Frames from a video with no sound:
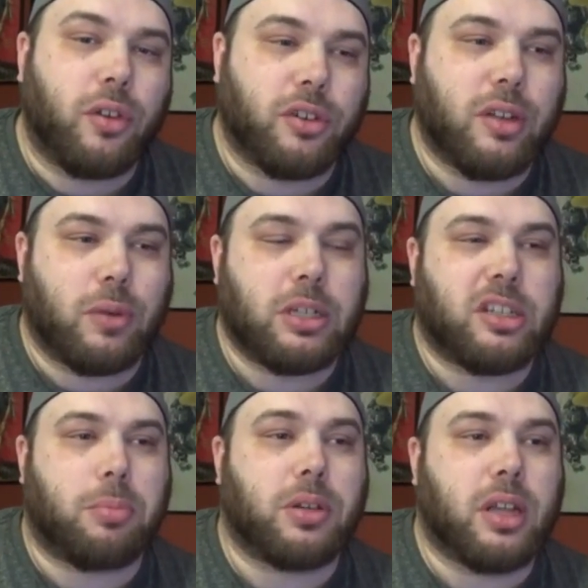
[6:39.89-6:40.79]
or
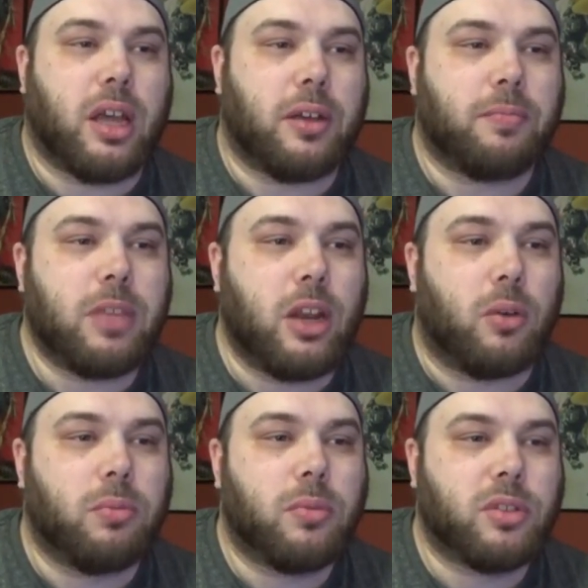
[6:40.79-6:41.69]
separate you
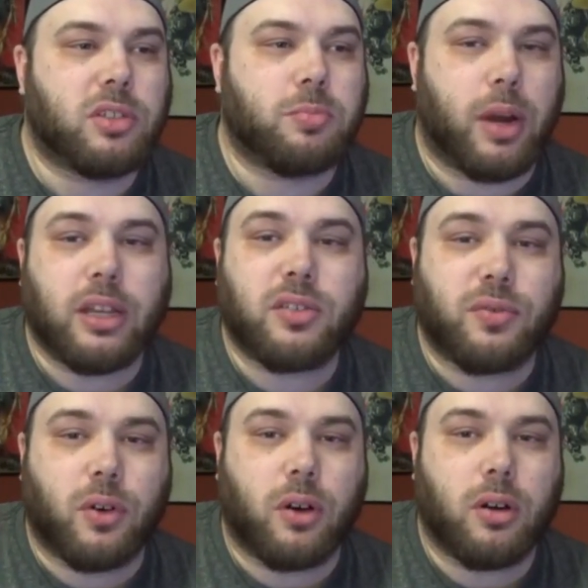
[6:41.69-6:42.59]
know, sprites
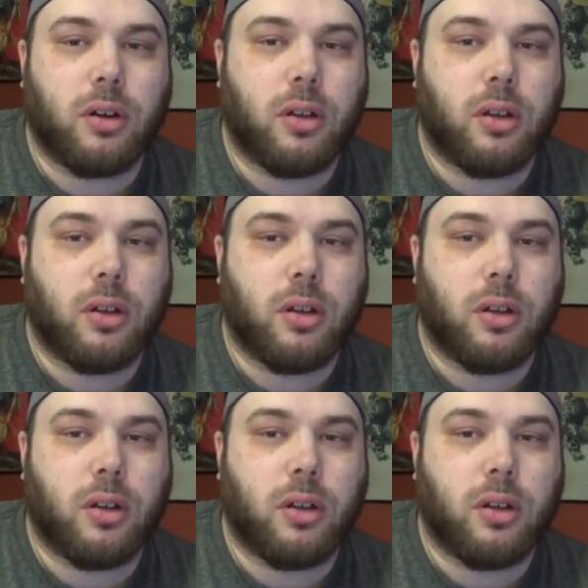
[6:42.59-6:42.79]
for,